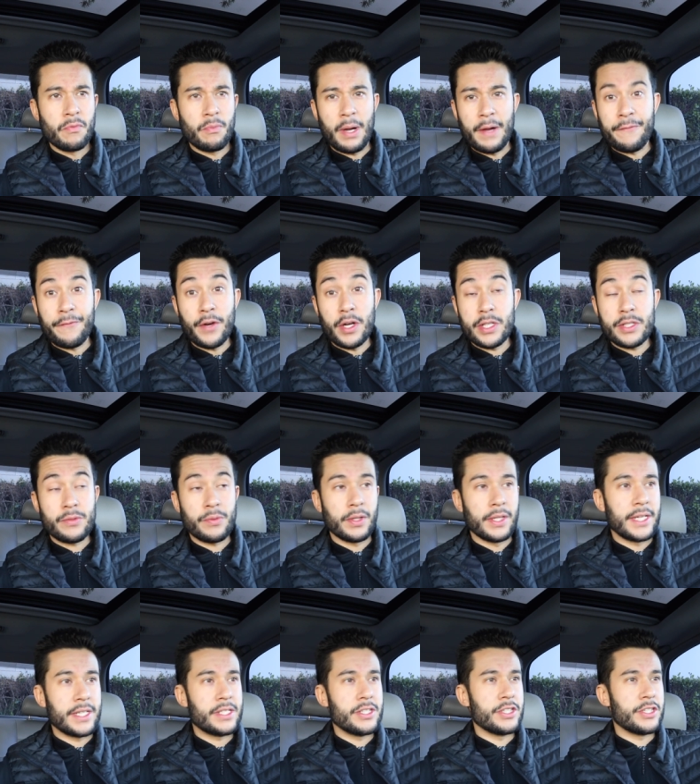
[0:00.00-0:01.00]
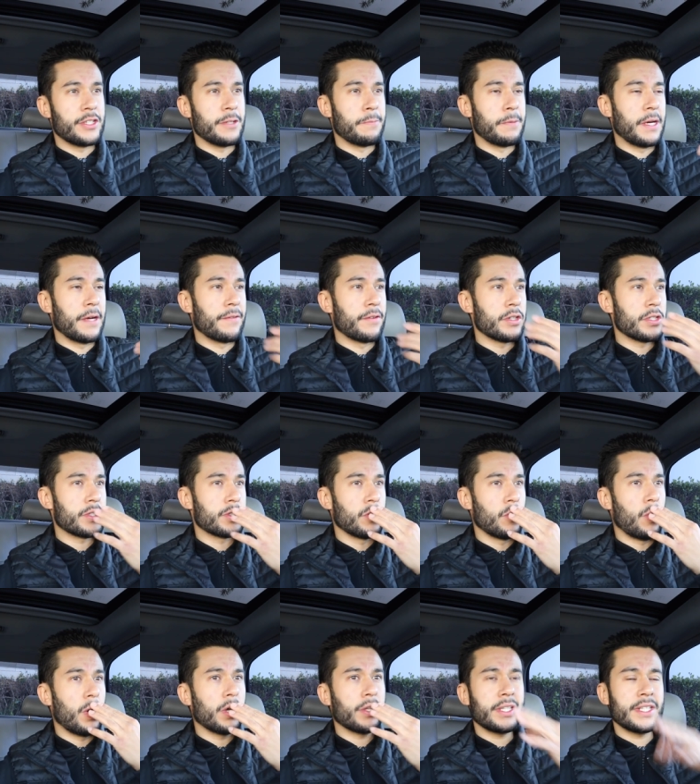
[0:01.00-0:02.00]
my first relationship ever.
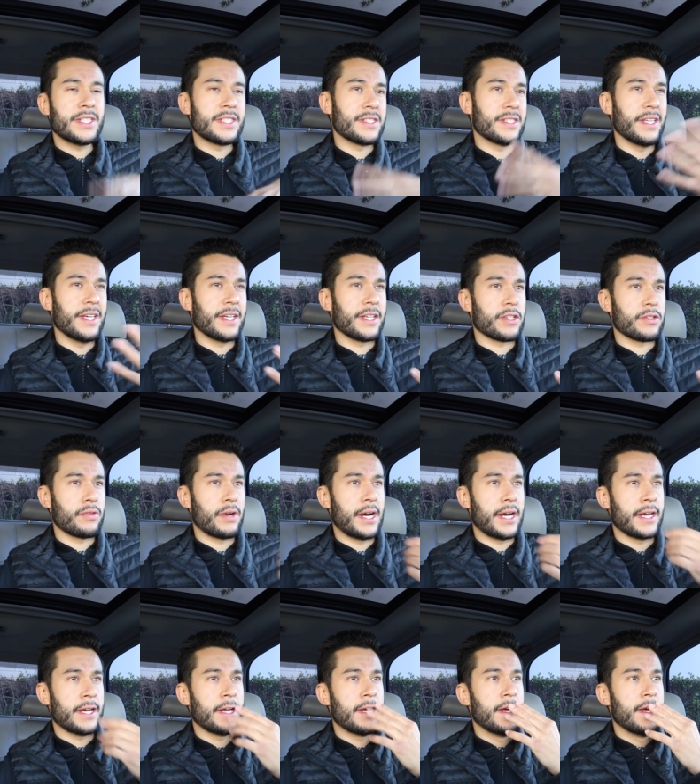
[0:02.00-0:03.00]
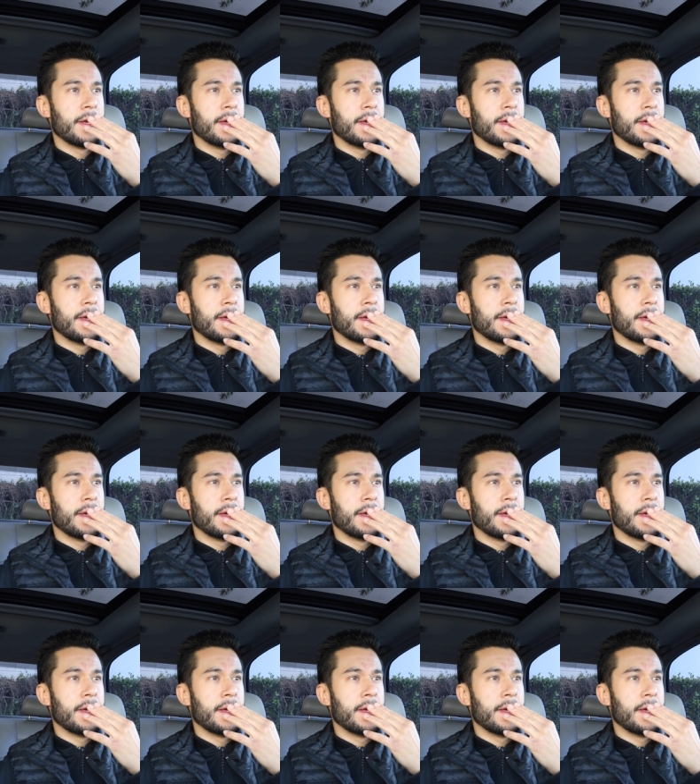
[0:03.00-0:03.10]
So all these things, right?